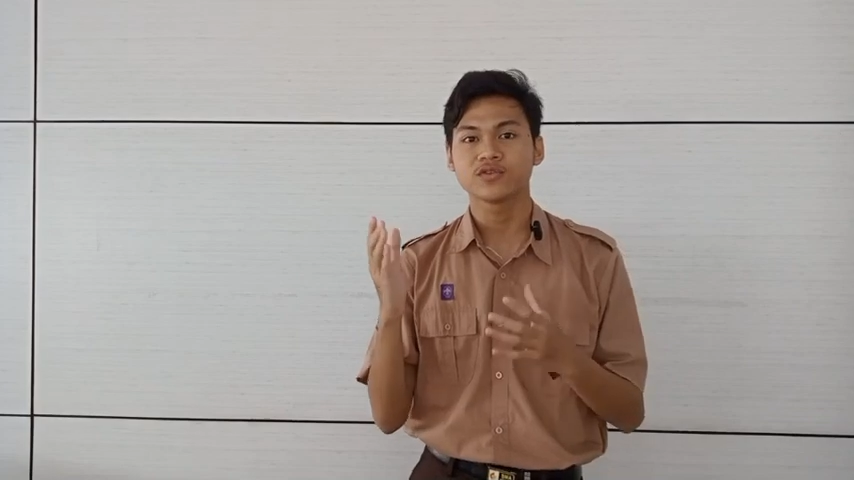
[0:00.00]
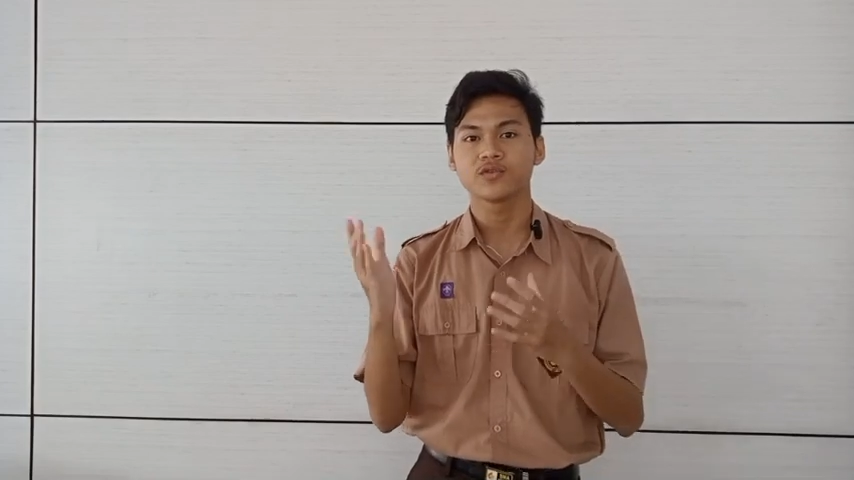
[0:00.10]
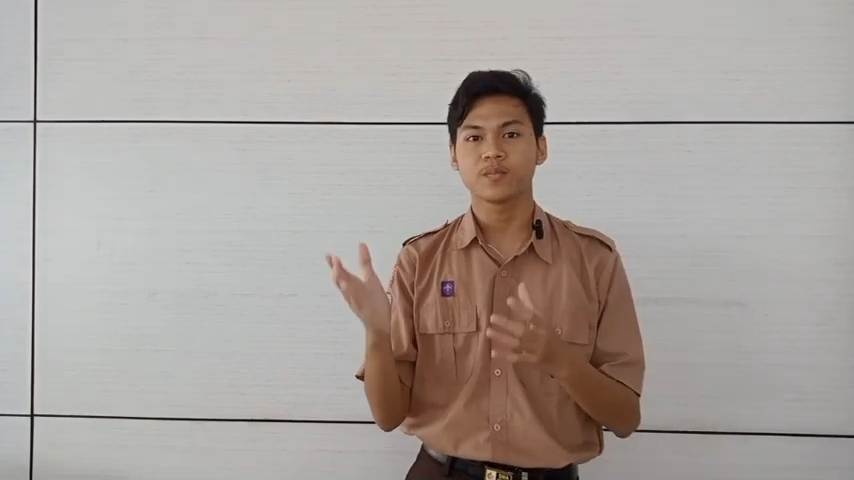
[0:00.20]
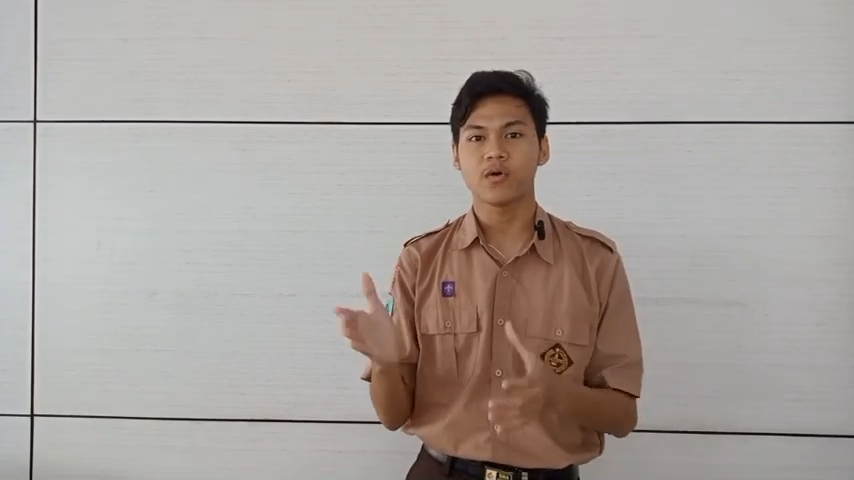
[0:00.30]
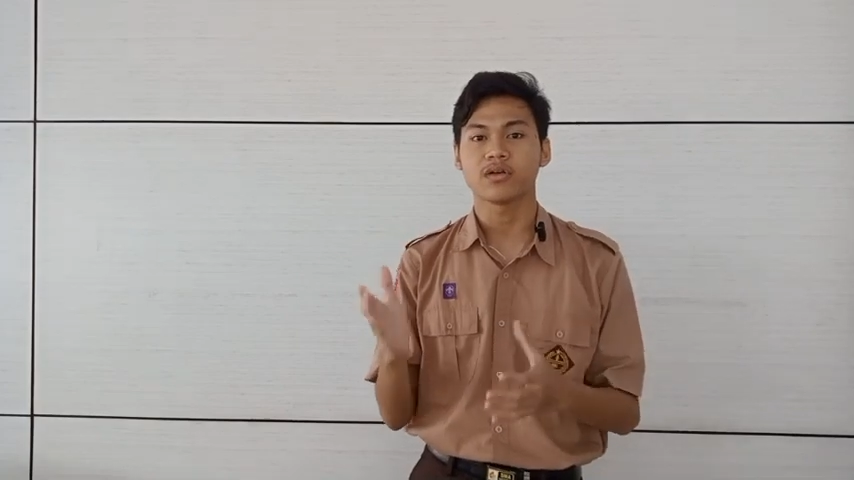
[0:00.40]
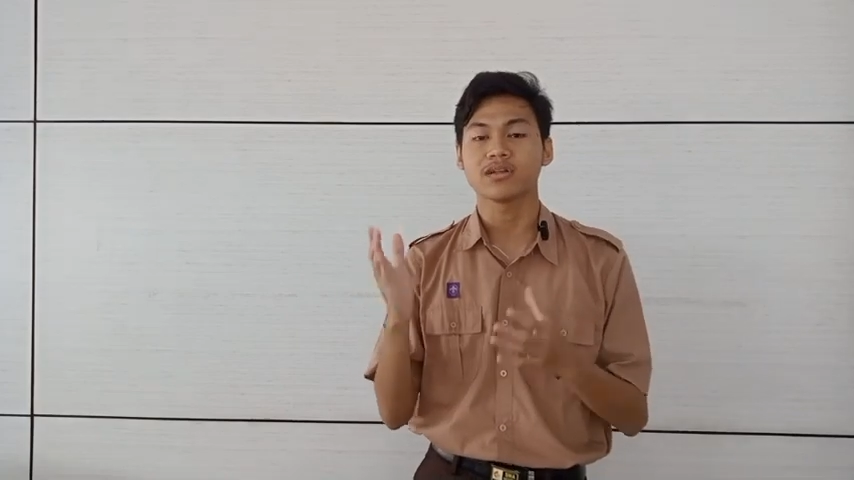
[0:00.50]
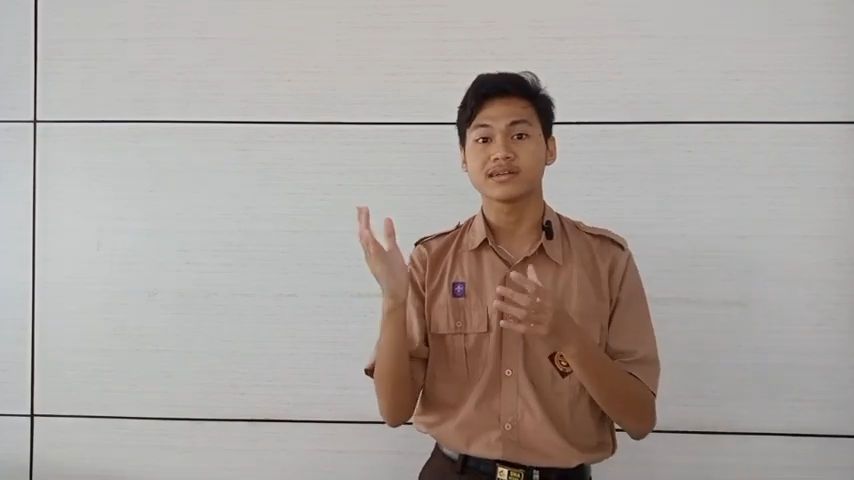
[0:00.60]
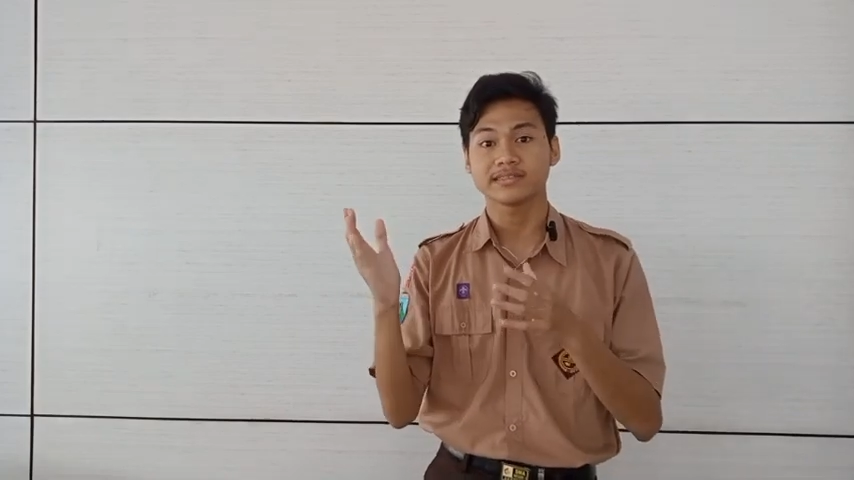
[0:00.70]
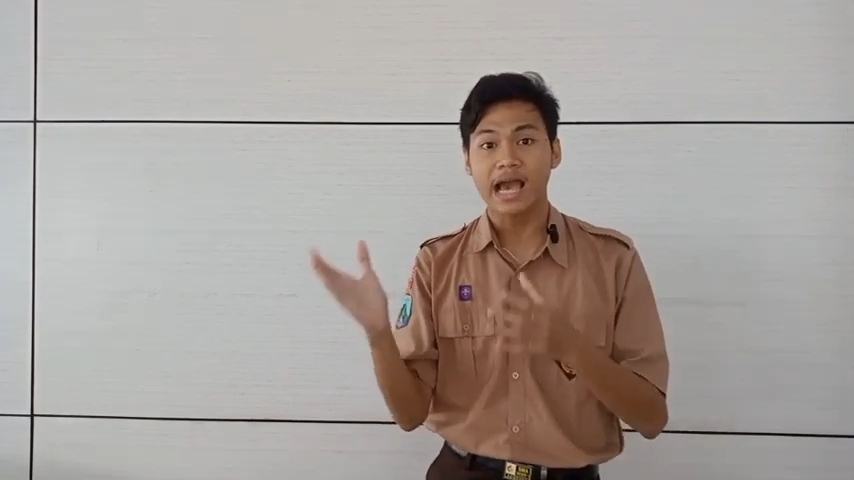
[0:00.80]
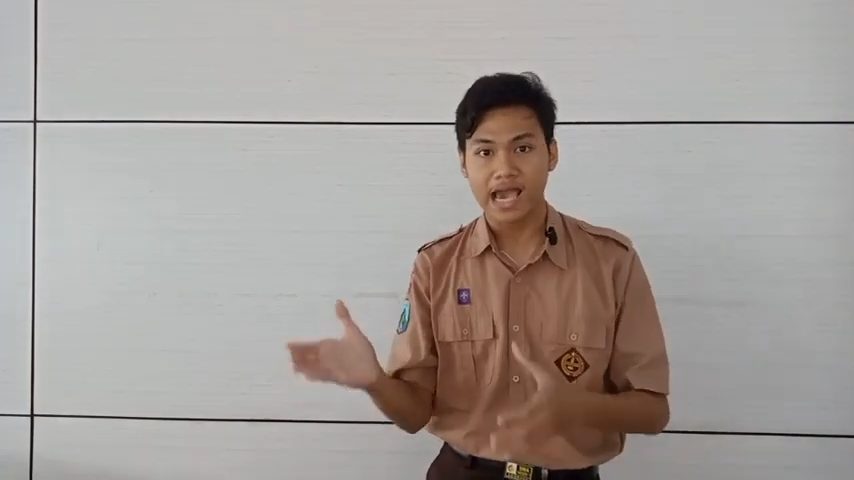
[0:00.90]
to support
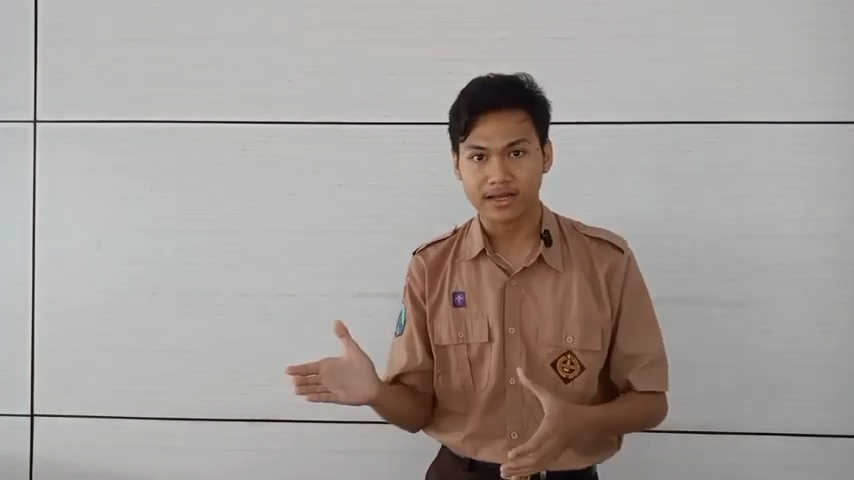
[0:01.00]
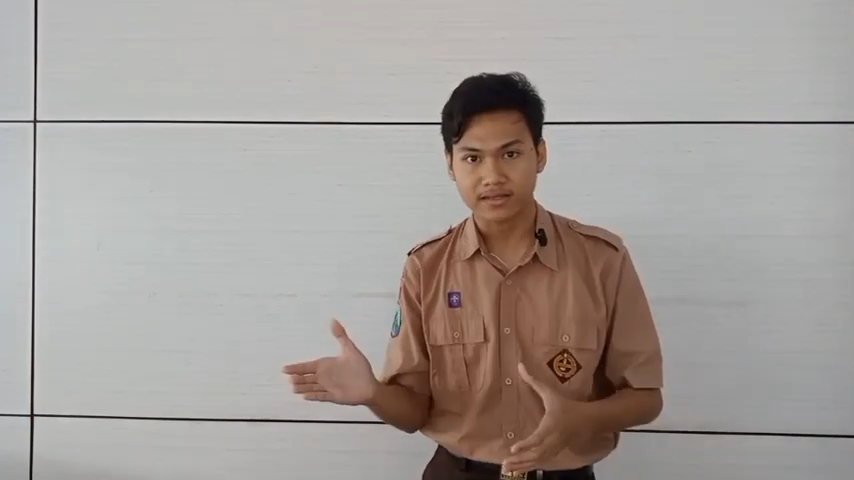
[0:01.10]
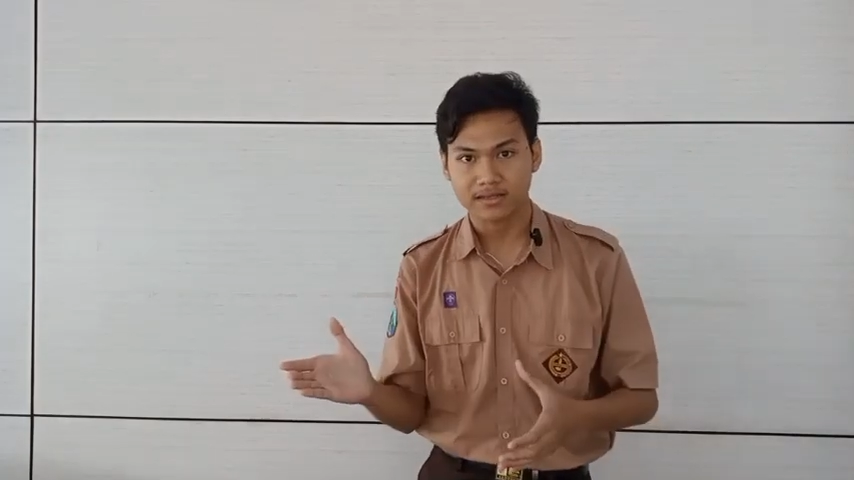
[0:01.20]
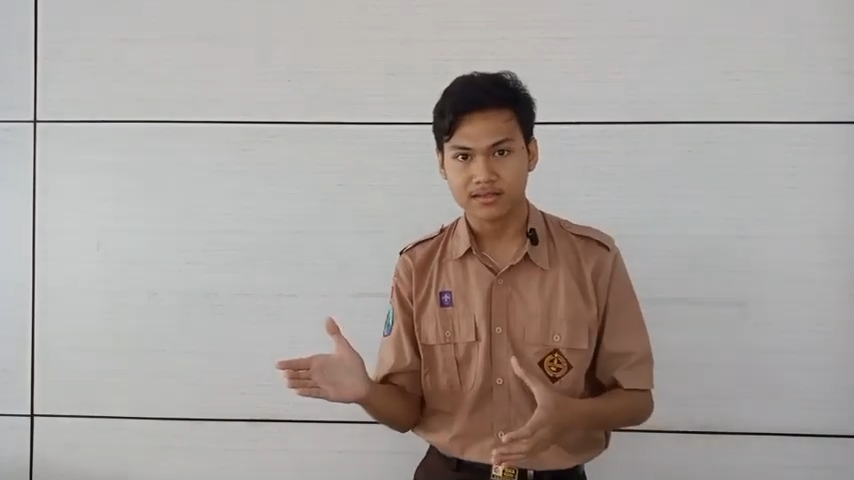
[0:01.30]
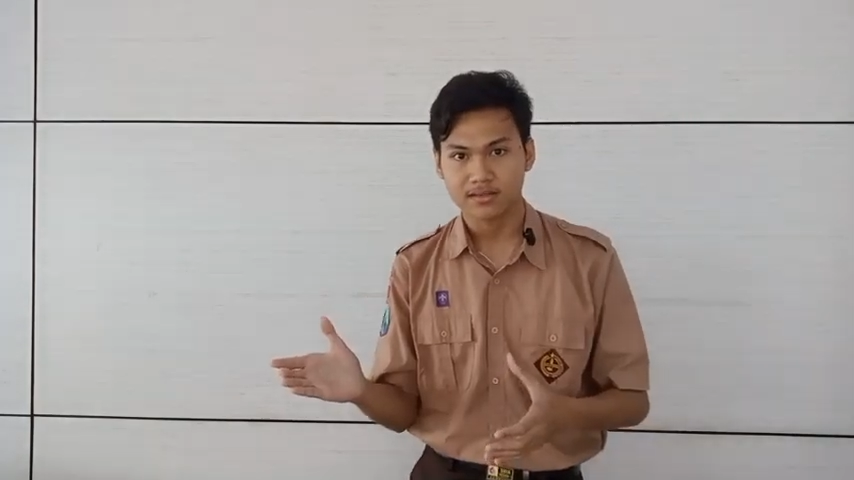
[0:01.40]
her child.